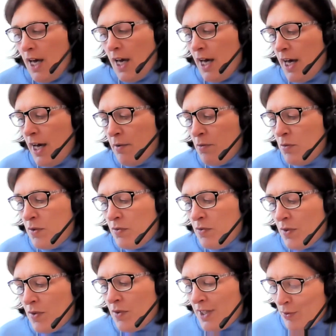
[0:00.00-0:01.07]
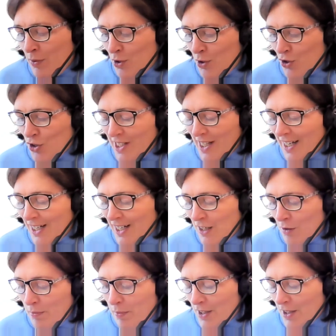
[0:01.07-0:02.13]
uh, I suppose your title
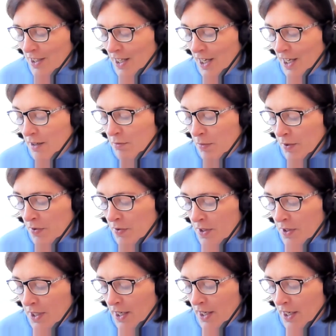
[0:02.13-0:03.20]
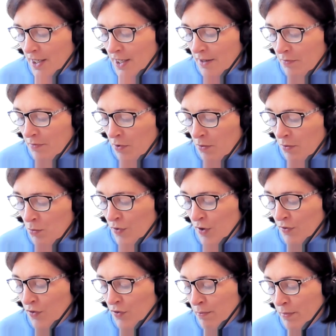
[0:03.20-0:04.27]
bossing uh, from moving
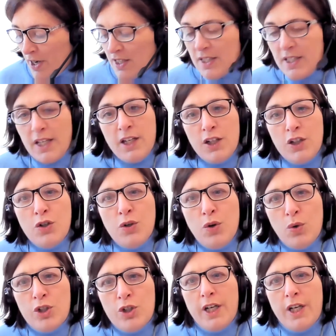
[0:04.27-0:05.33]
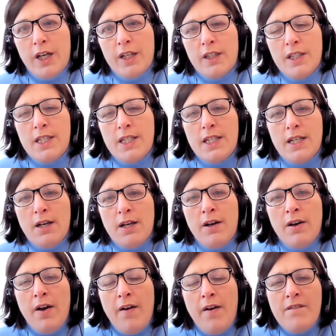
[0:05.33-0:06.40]
from bossing to coaching and this is a uh,
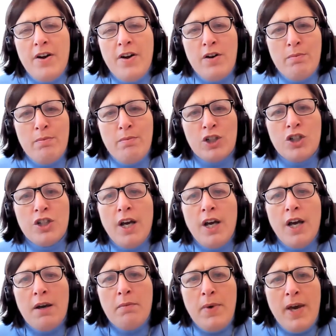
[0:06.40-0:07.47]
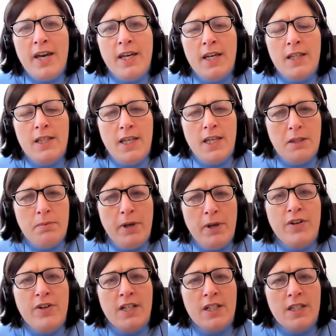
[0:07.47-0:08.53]
very much making the
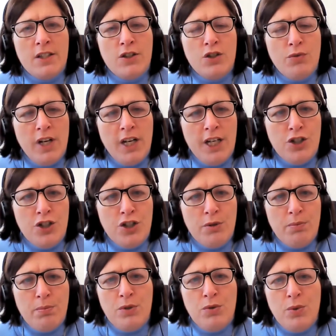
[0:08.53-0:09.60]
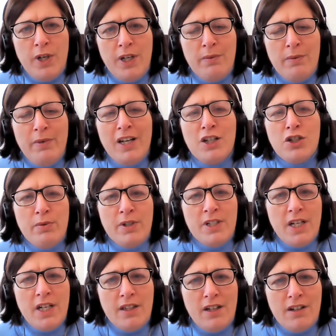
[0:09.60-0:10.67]
experience and the relationship between management
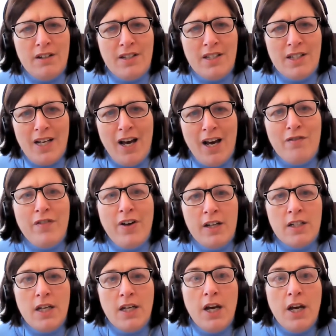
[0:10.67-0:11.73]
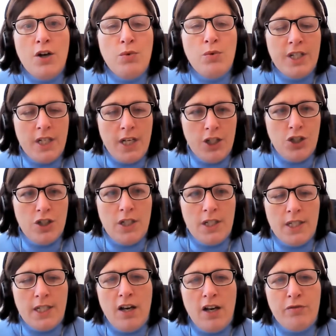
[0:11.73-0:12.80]
and their staff and retention of
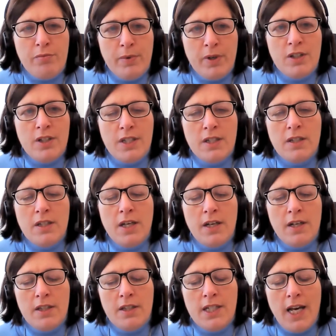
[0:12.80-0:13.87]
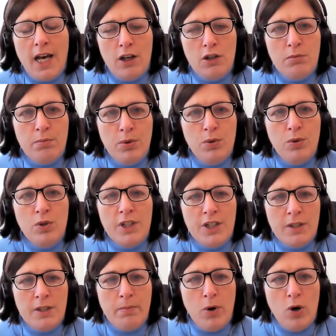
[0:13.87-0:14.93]
staff because uh, the talent pool is
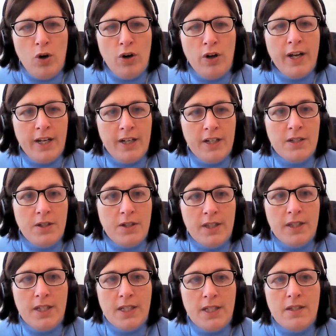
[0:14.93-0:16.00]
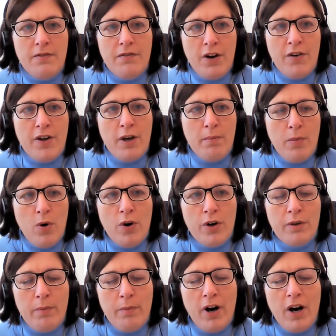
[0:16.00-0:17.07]
small and this is a very
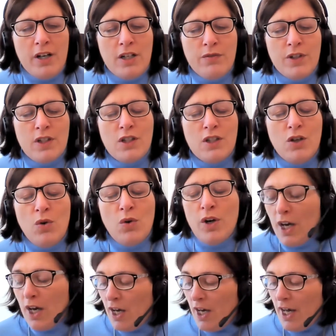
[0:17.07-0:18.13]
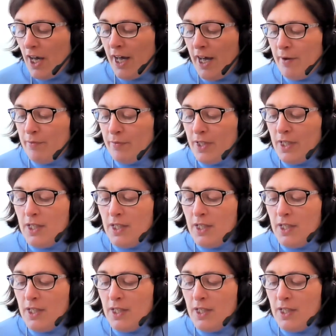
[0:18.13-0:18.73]
important part of it so um